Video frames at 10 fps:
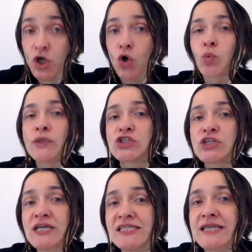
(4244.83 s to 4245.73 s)
which
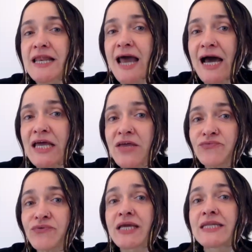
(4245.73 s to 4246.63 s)
is the
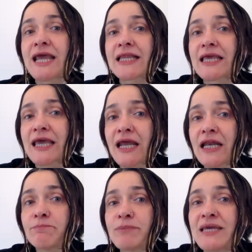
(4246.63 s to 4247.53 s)
life that
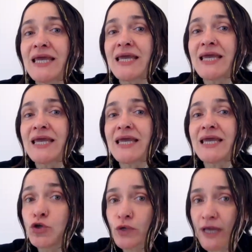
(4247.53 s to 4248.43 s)
can be
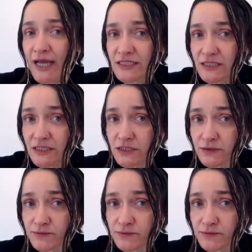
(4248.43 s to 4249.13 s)
educated,